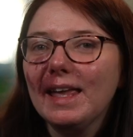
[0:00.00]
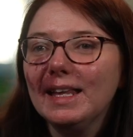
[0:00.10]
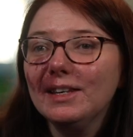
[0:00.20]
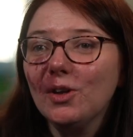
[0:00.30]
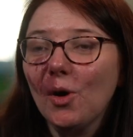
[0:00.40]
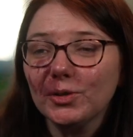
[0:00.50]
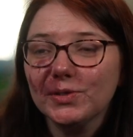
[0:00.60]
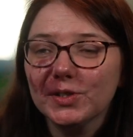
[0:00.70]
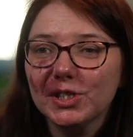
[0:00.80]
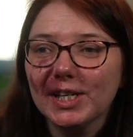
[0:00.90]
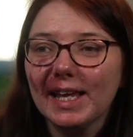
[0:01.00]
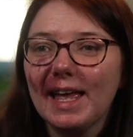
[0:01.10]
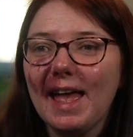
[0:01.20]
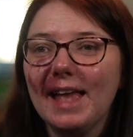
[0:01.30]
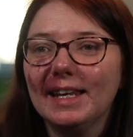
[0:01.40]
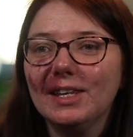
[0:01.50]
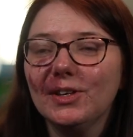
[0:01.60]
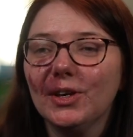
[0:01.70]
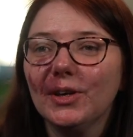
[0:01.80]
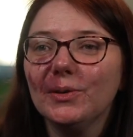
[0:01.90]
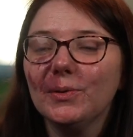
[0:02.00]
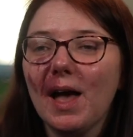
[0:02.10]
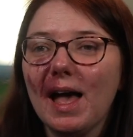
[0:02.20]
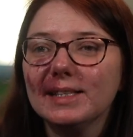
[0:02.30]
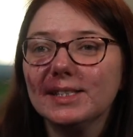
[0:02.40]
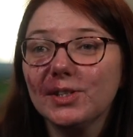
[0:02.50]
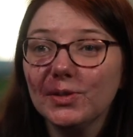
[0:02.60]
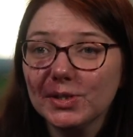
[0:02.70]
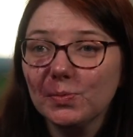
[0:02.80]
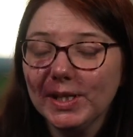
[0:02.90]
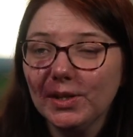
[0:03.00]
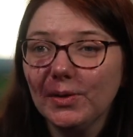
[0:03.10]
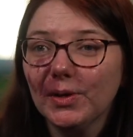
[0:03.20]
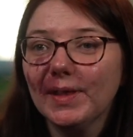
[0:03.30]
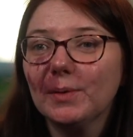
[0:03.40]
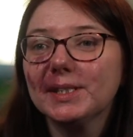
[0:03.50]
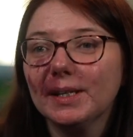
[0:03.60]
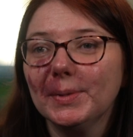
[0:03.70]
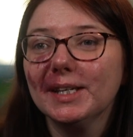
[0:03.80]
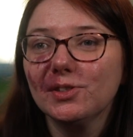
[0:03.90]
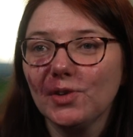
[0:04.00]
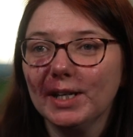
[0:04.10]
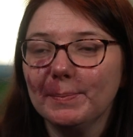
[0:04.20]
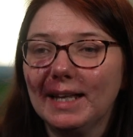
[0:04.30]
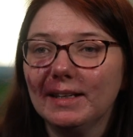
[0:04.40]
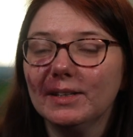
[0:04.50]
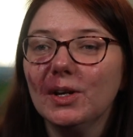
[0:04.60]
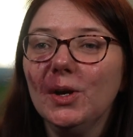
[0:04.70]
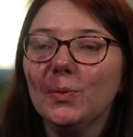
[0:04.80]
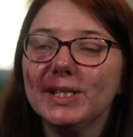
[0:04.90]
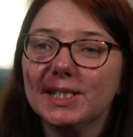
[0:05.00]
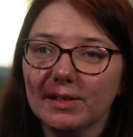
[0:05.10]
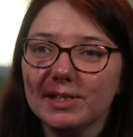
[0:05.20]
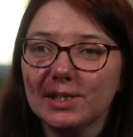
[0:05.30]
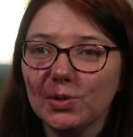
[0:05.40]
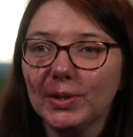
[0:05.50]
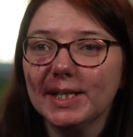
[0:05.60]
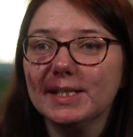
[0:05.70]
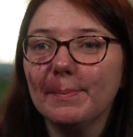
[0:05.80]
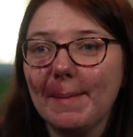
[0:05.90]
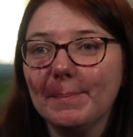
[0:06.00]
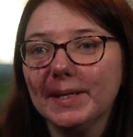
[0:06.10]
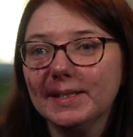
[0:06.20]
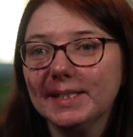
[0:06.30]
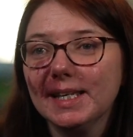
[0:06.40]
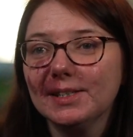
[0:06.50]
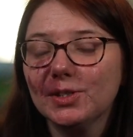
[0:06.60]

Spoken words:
In Oxfordshire NEU, as soon as we knew that there was going to be a strike ballot, we started talking to members in